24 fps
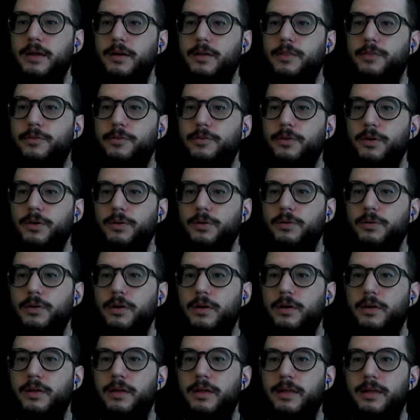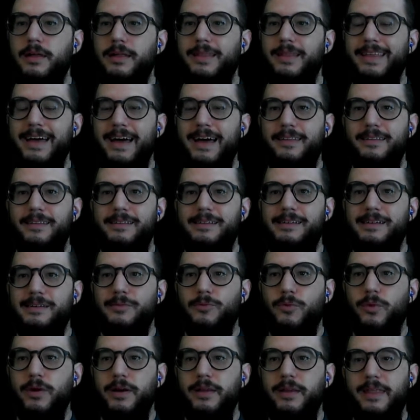through that
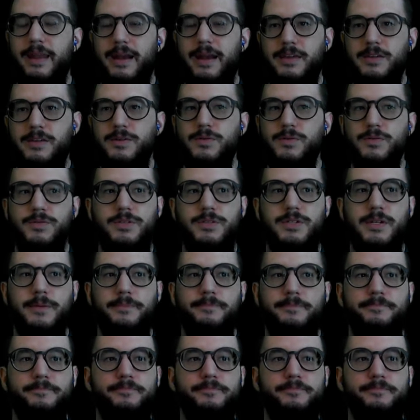one that I used.